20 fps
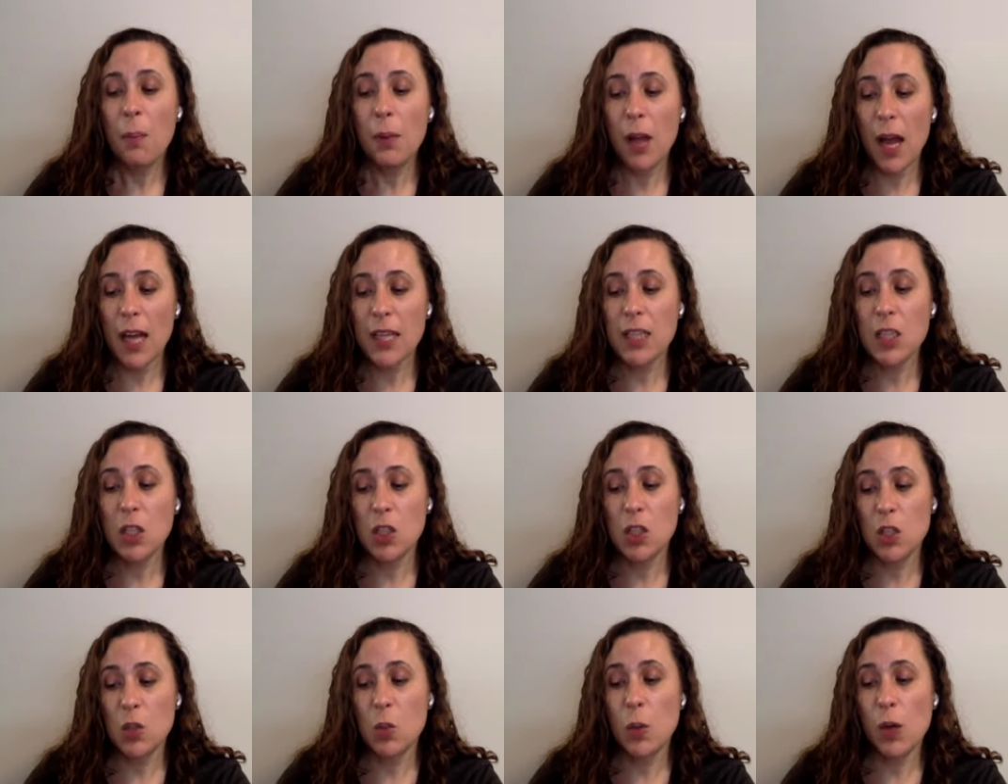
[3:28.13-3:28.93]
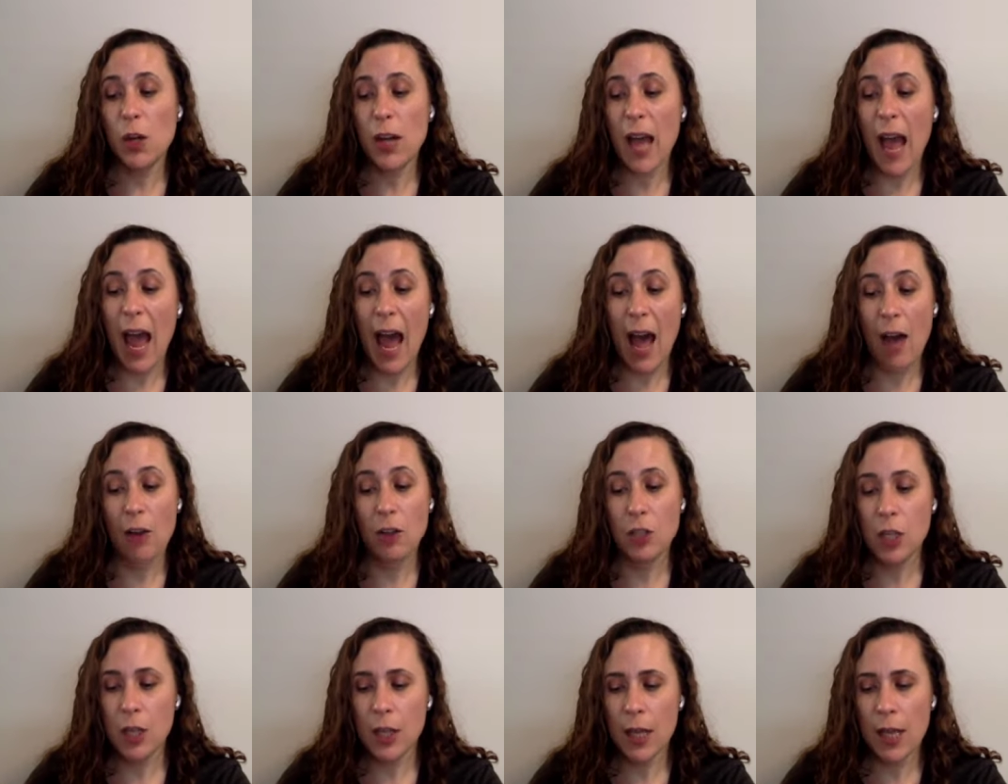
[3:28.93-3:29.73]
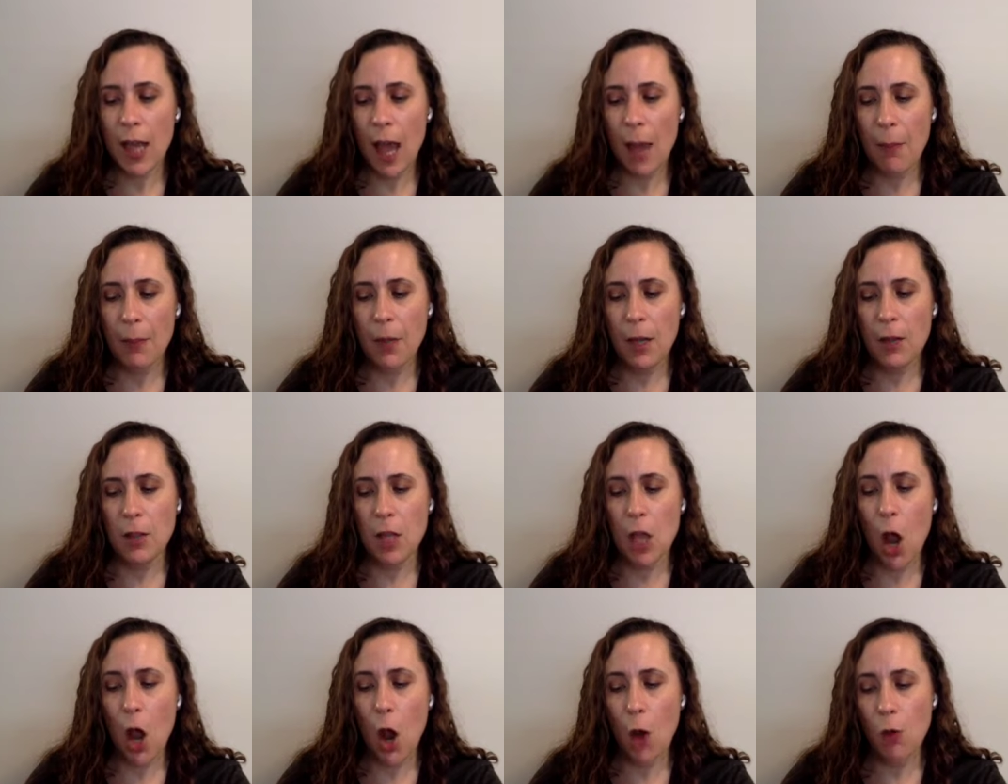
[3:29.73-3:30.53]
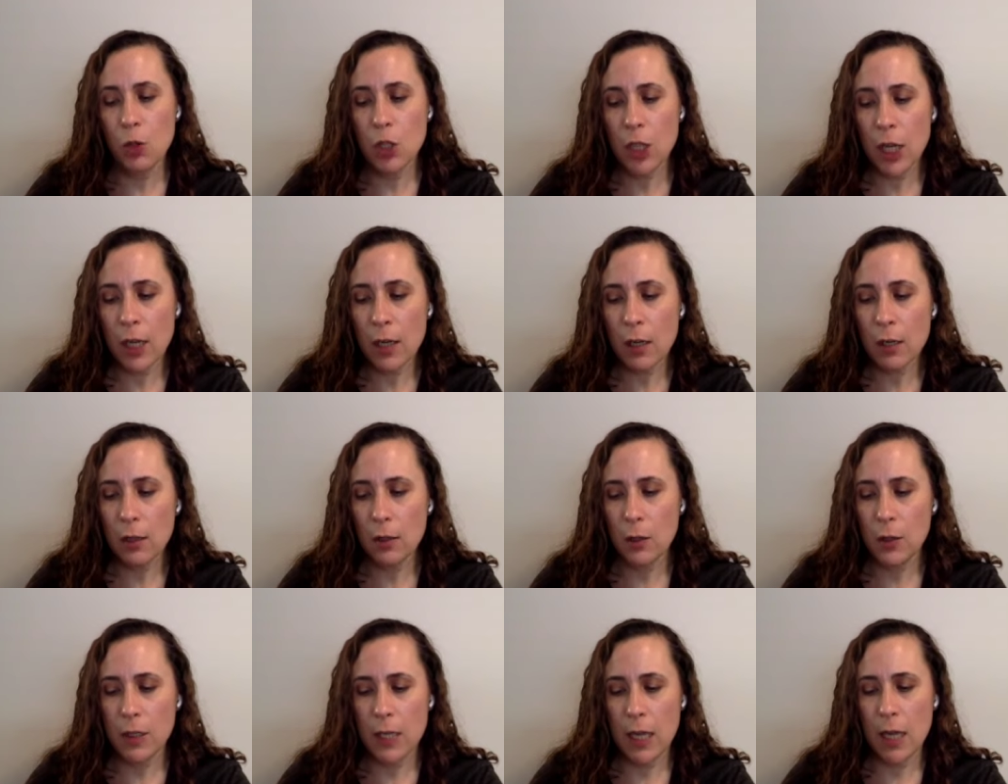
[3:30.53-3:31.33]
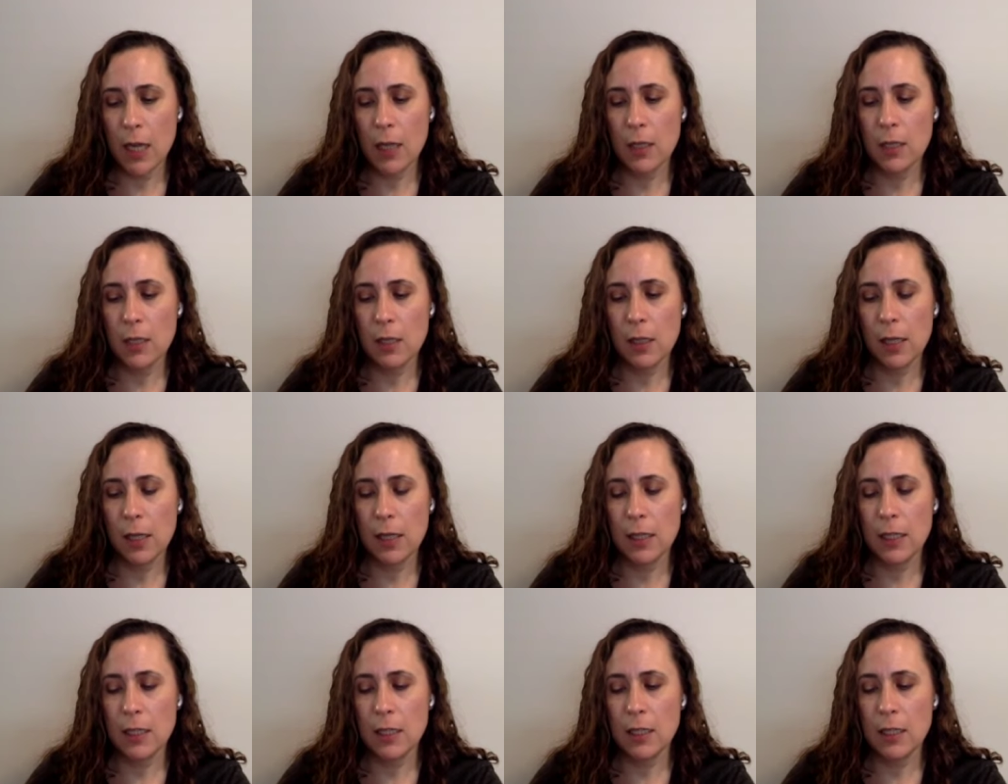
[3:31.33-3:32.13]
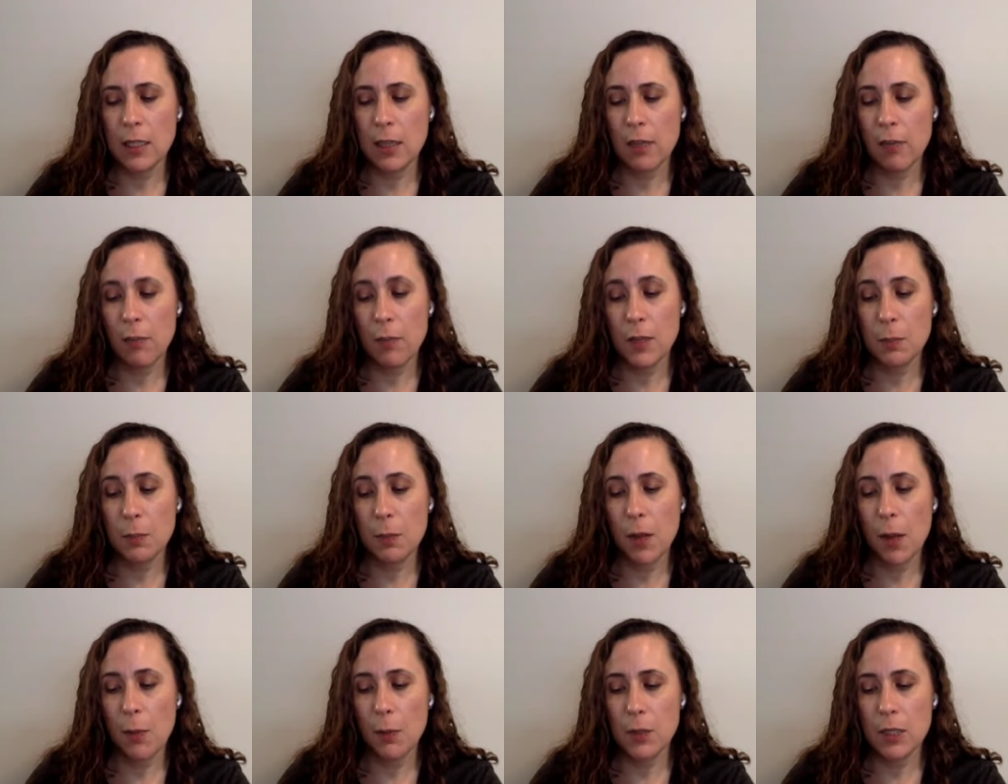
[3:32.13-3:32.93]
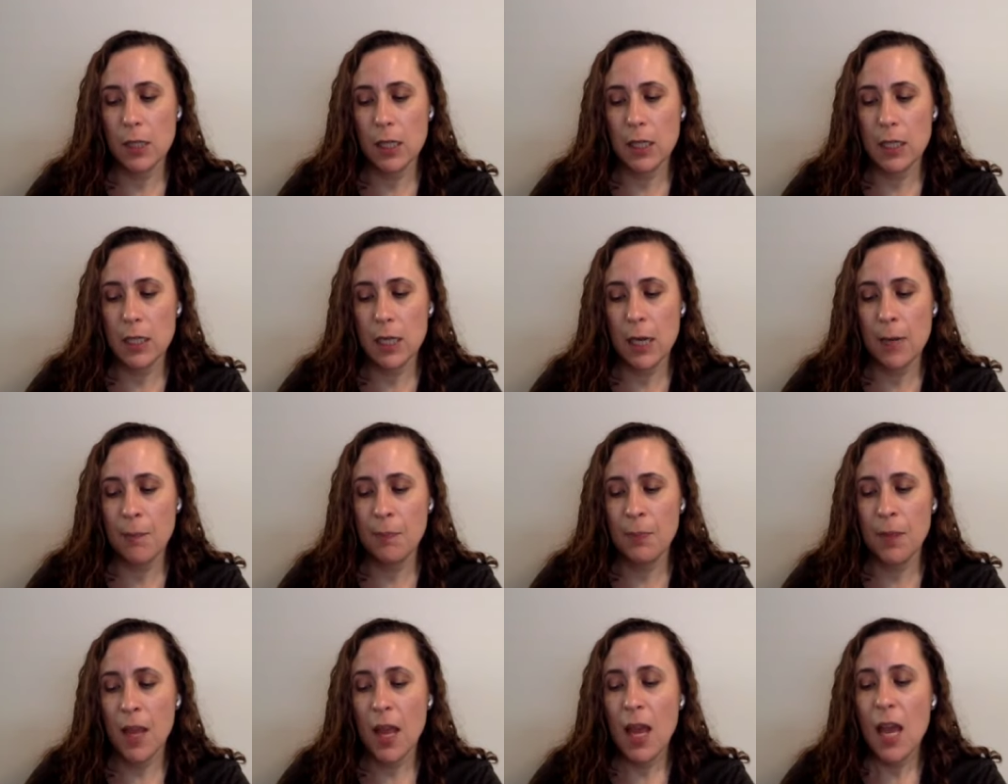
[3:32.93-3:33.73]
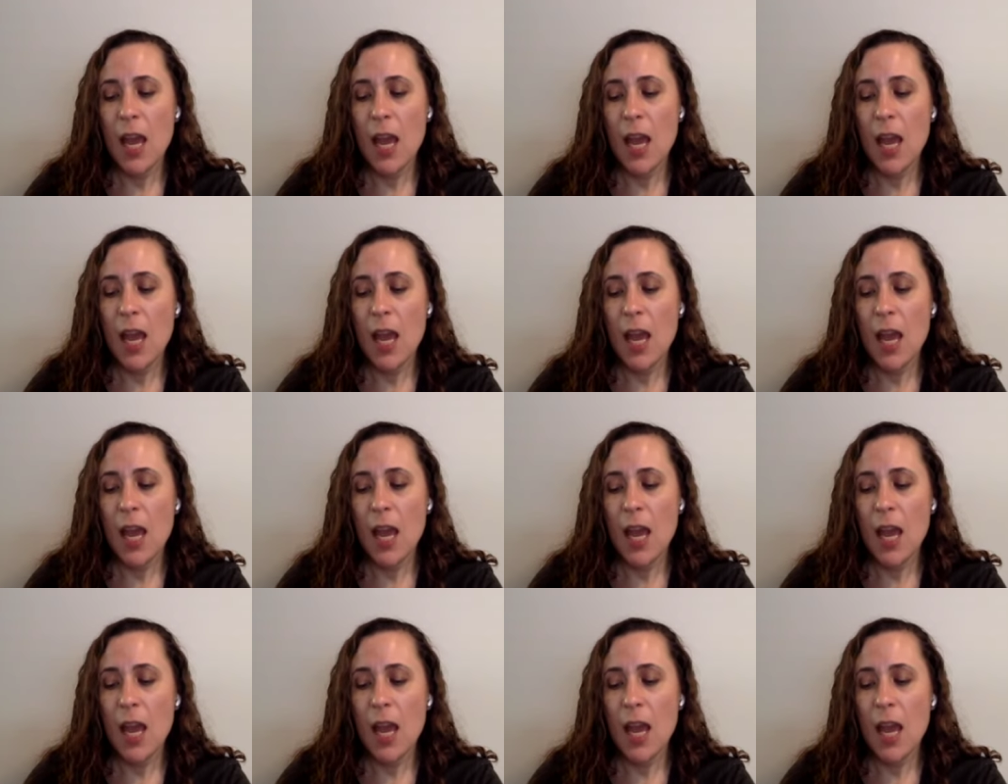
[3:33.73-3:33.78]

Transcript: Plus, there's this weird algae thing happening in the ocean, Lucy hissed, glancing to see if Miss Plum was listening.